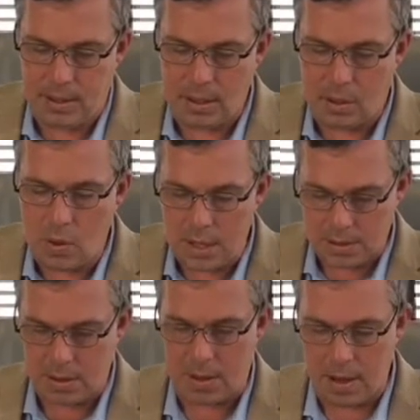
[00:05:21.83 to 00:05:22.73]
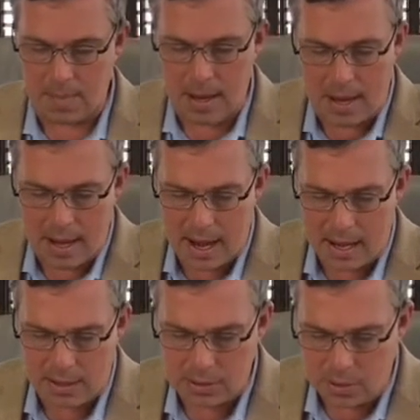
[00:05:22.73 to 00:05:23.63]
Good question about
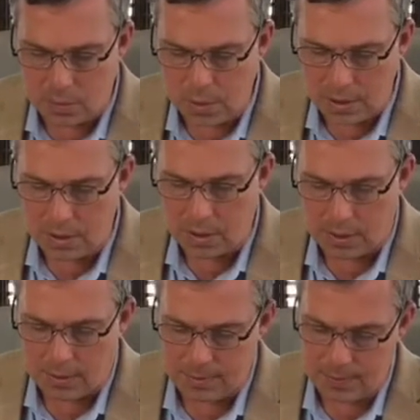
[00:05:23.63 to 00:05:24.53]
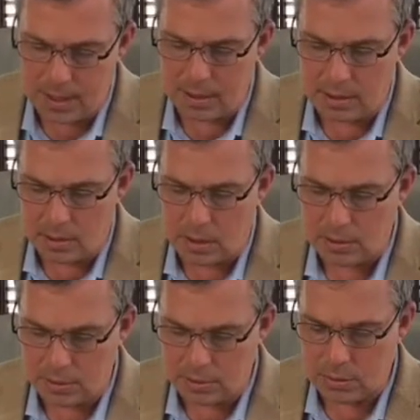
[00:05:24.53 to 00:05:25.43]
how does a recall and the
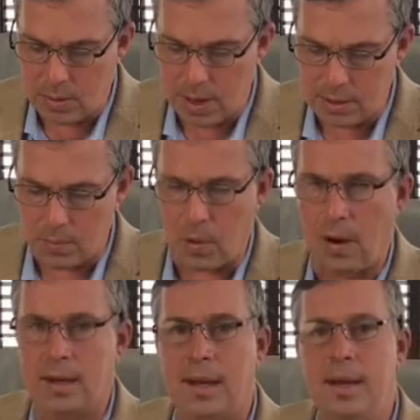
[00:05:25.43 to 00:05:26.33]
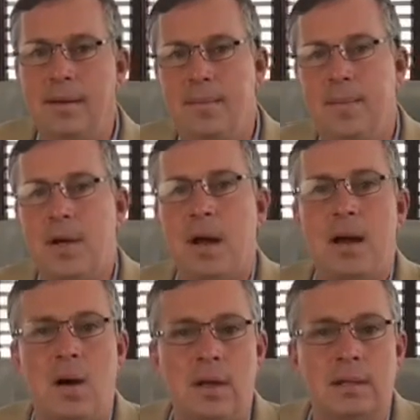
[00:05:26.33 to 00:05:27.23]
lawsuits around them work. And they're
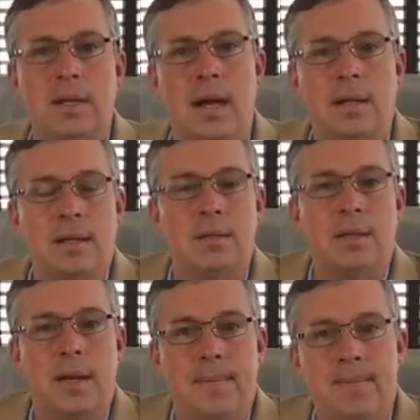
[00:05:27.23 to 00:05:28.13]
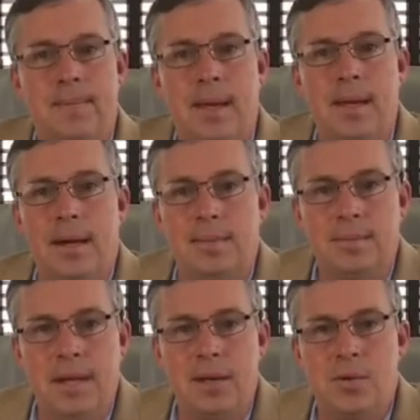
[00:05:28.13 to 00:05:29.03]
not all exactly the same.
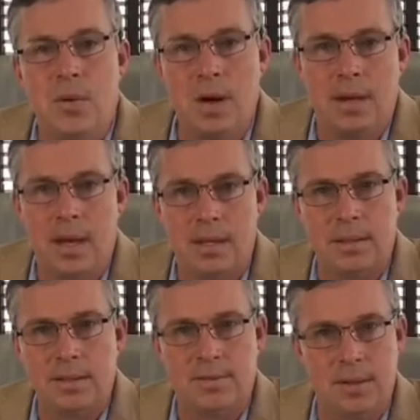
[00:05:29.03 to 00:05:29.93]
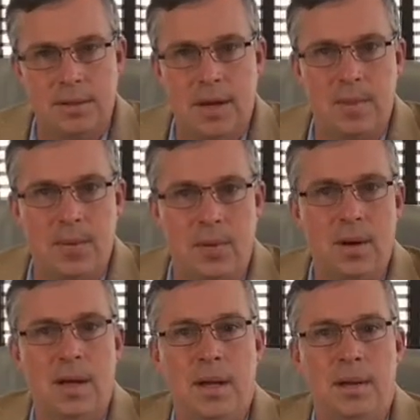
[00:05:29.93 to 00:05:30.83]
In drug cases, for example,
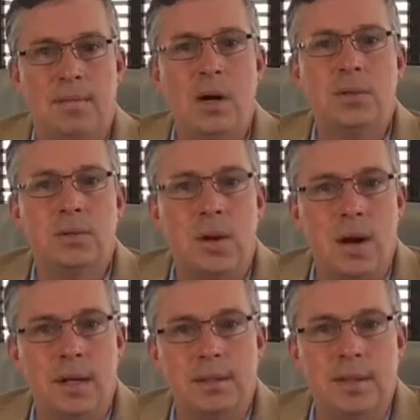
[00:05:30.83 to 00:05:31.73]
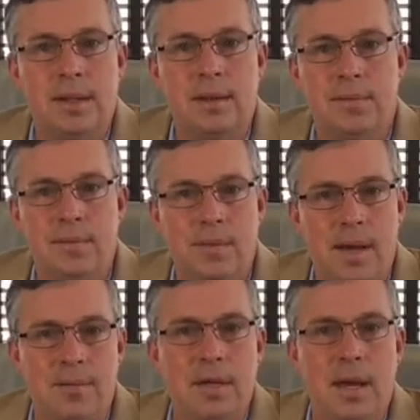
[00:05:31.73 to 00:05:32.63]
most drugs, the
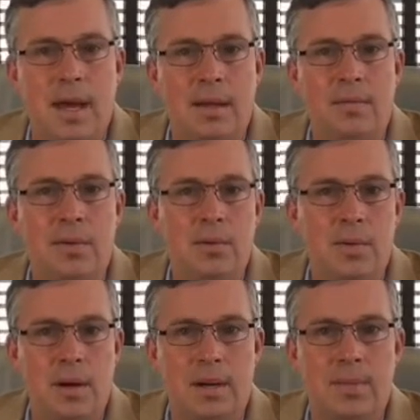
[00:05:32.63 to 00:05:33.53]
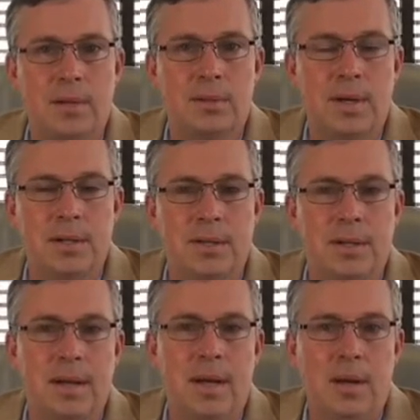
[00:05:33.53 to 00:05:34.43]
FDA, the Food and Drug
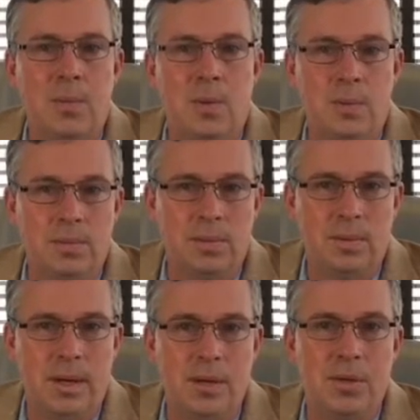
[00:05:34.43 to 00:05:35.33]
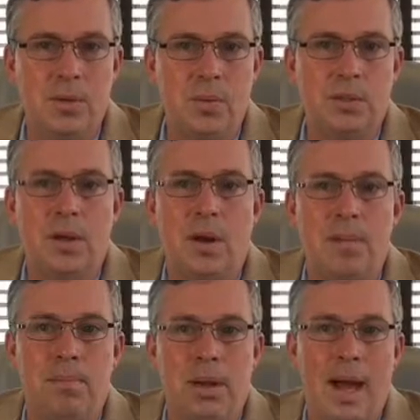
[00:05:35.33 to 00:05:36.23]
Administration, will issue what's called
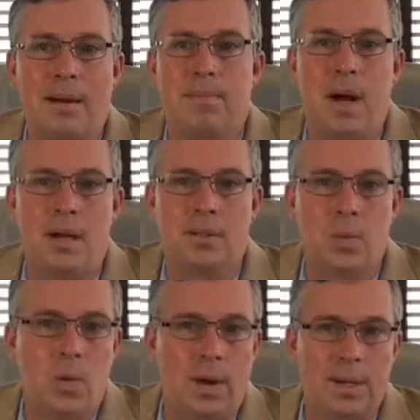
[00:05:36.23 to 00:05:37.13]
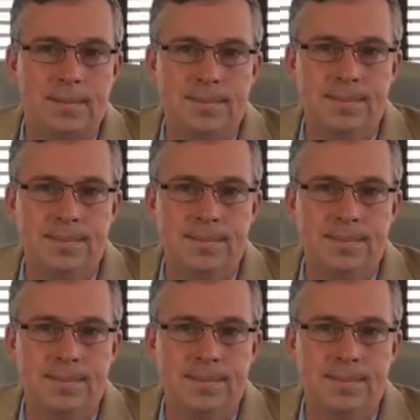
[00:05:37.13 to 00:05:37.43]
a black box warning.